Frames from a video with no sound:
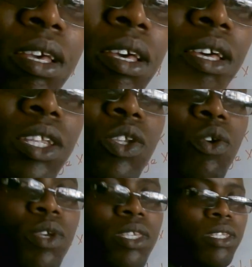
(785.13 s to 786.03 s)
So
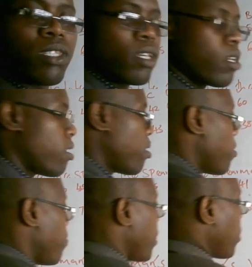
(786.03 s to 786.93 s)
which is
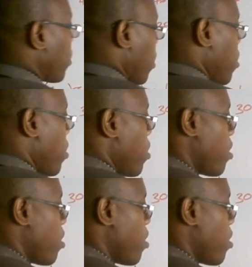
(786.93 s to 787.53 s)
basically